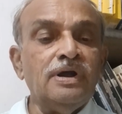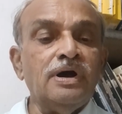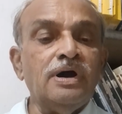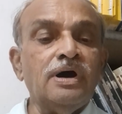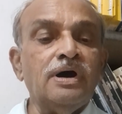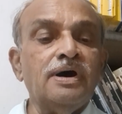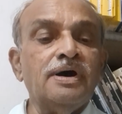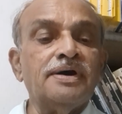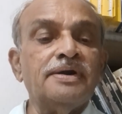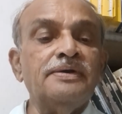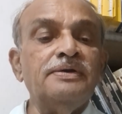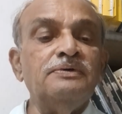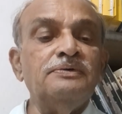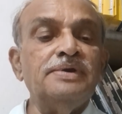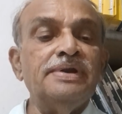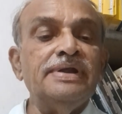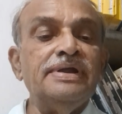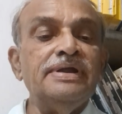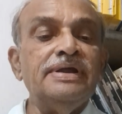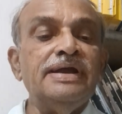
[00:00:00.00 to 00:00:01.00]
or
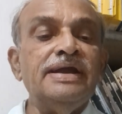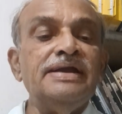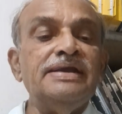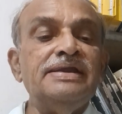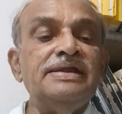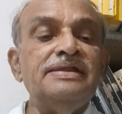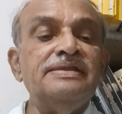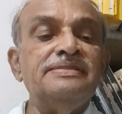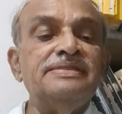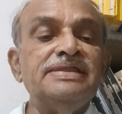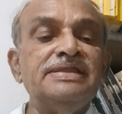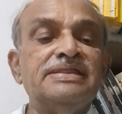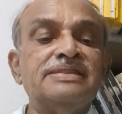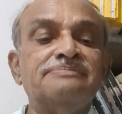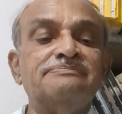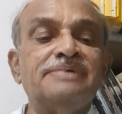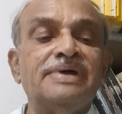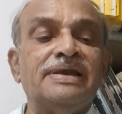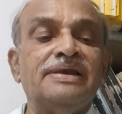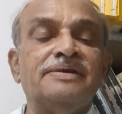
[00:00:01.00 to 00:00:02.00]
during a dizzy
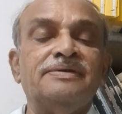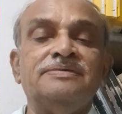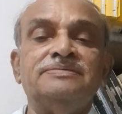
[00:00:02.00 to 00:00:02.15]
spell.